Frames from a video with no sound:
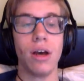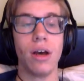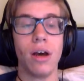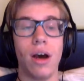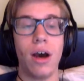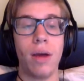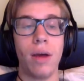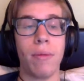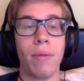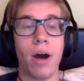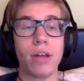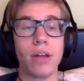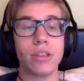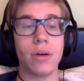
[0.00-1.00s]

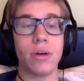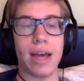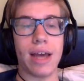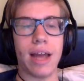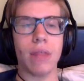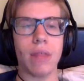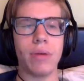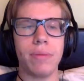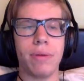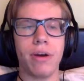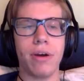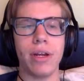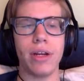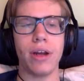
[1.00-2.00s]
Also at the Halloween
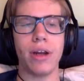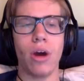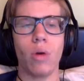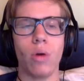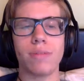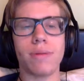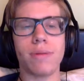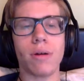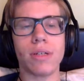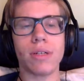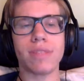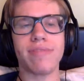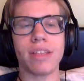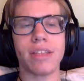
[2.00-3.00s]
party, the Hocus
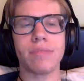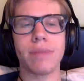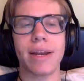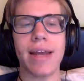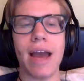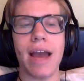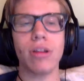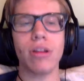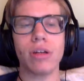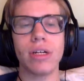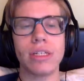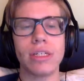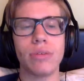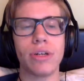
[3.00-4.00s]
Pocus Filling Spectacular
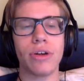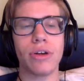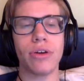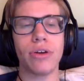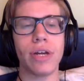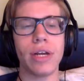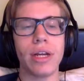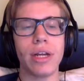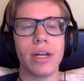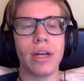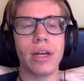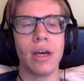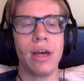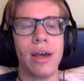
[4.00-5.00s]
is returning,